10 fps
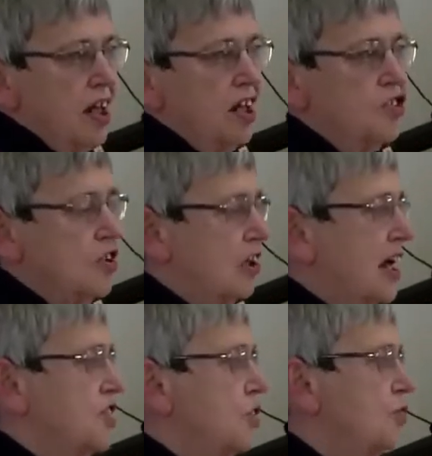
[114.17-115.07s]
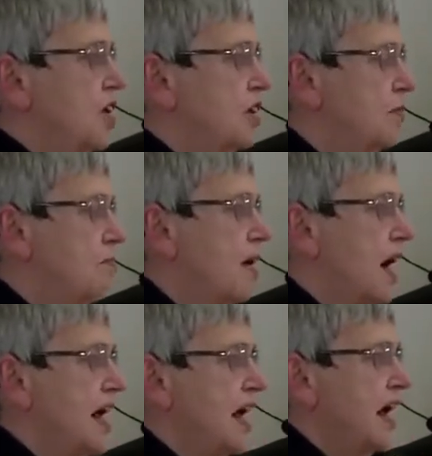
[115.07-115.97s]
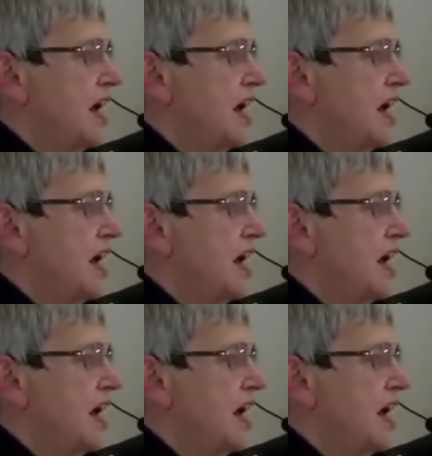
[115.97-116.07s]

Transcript: It's a letter written by